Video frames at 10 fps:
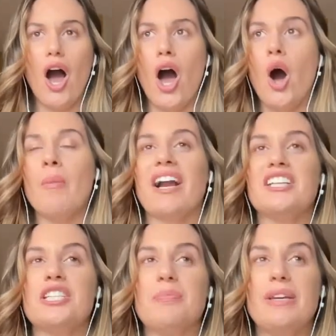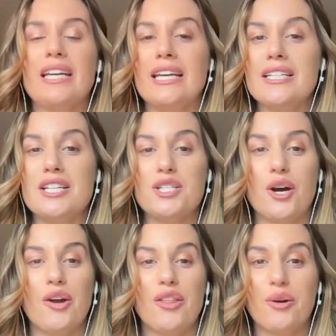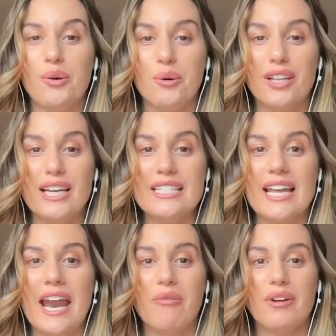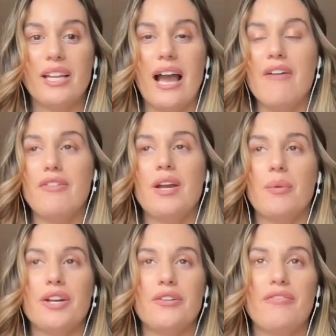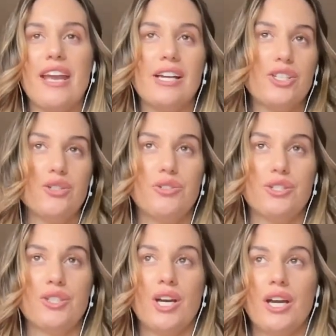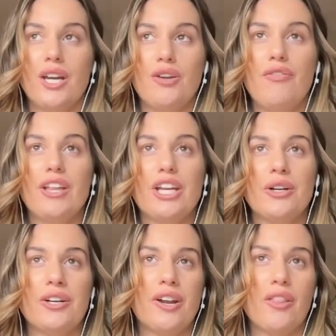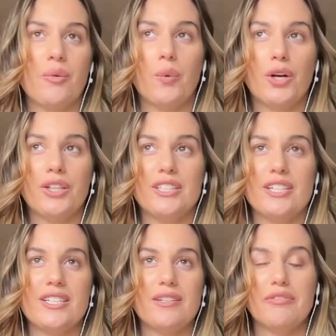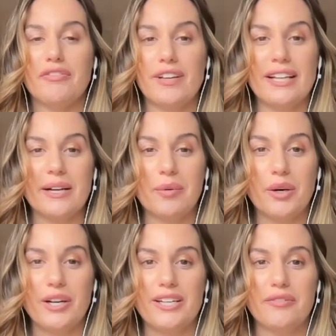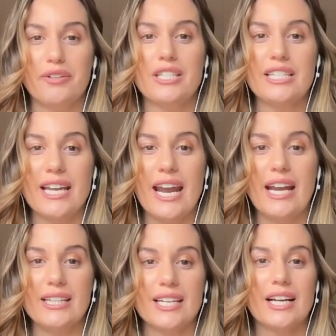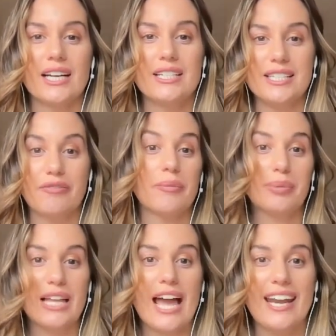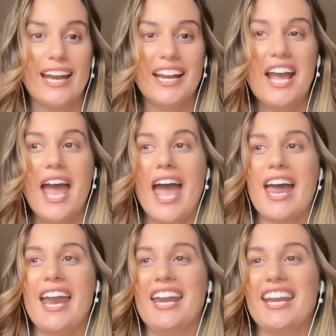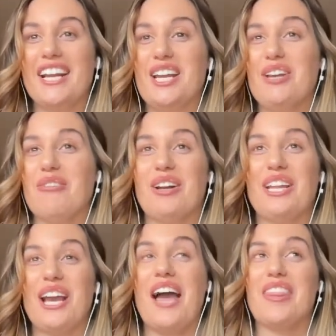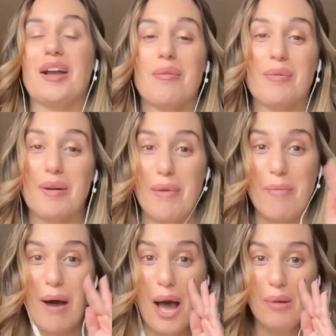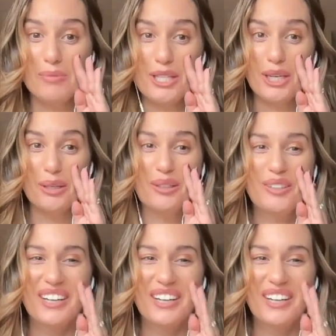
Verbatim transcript: Oh my God, speakeasies are the coolest. And I really, I feel like when you're in Vegas, you just you feel like you're in another world. It doesn't even feel like I'm going to a different state. It's like a different planet. And you really, I think I'm going to bring my mom too.